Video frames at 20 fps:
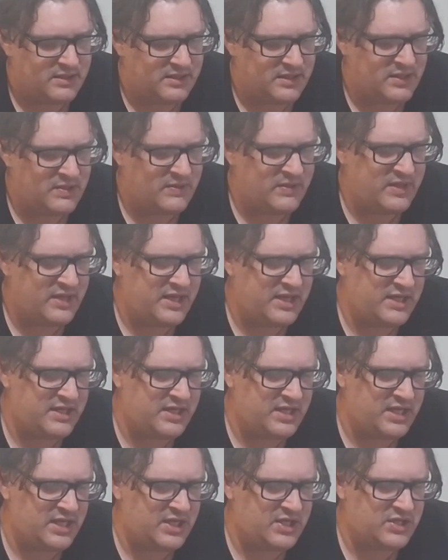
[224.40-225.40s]

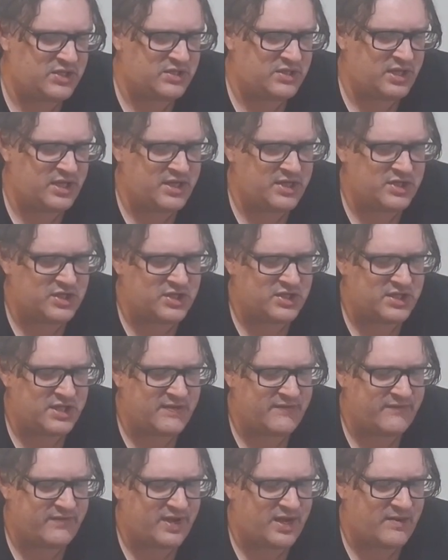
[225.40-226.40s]
they each
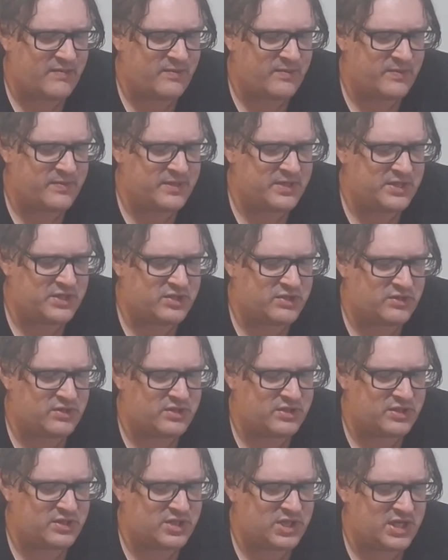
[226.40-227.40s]
contain fiber, but they each
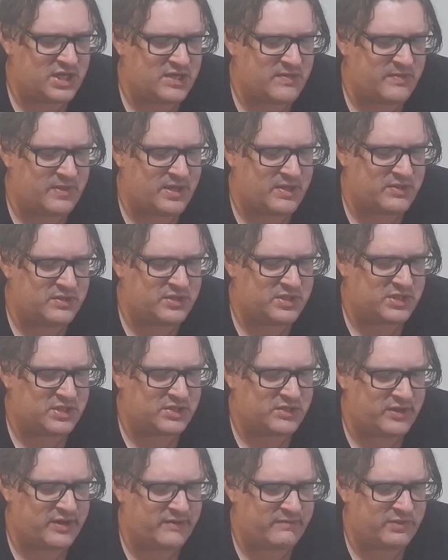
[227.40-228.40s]
contain about 6
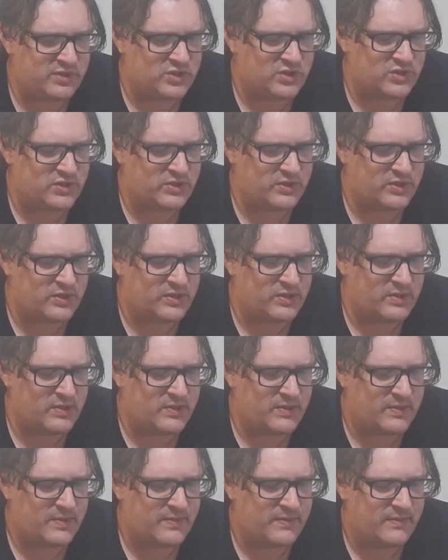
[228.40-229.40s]
grams of sugar,
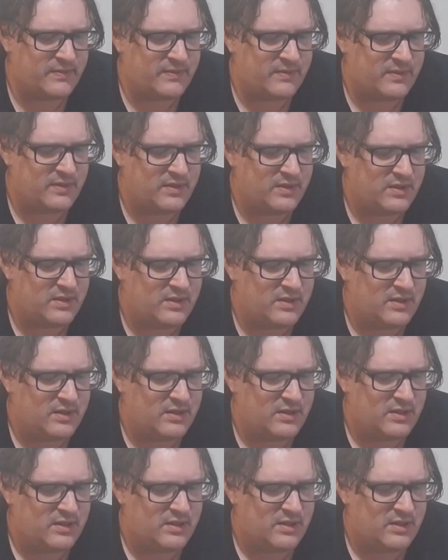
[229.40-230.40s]

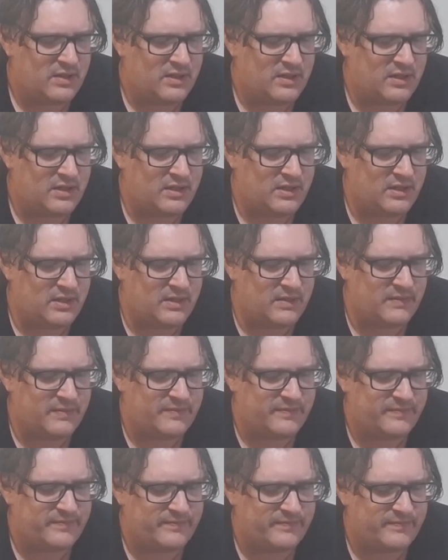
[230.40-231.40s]

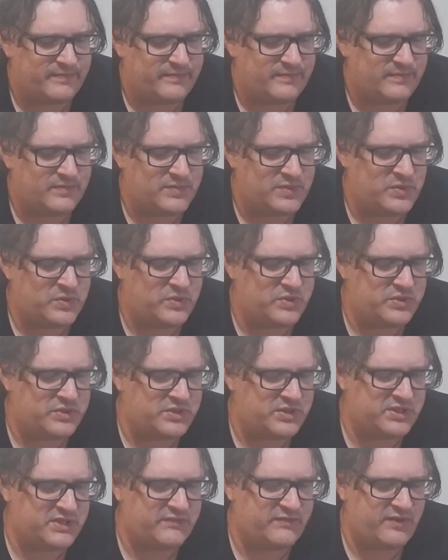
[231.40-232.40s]

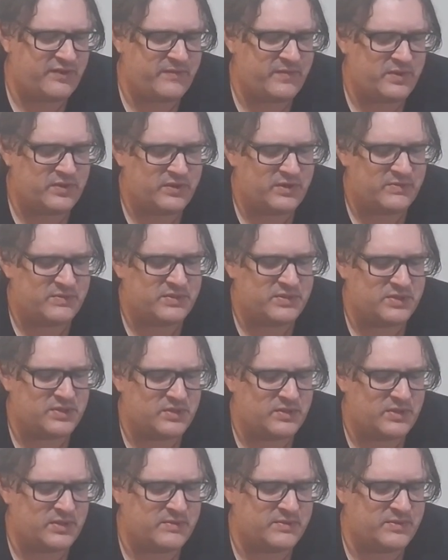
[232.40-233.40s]
265 milligrams of
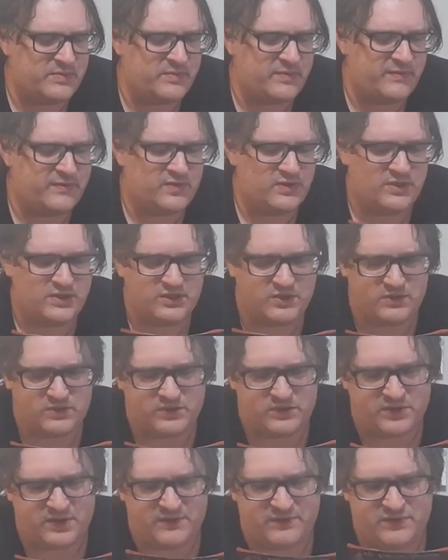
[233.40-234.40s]
sodium. So beef jerky is always
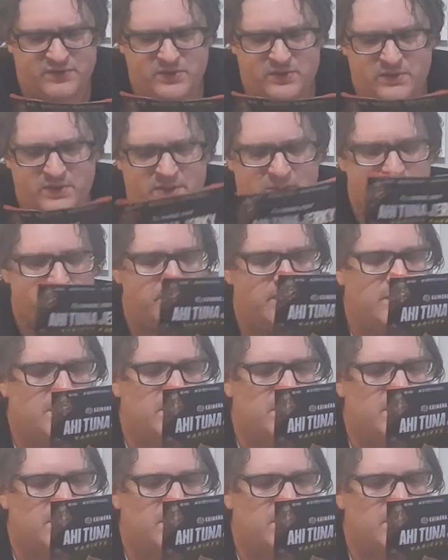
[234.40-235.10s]
going to have sodium.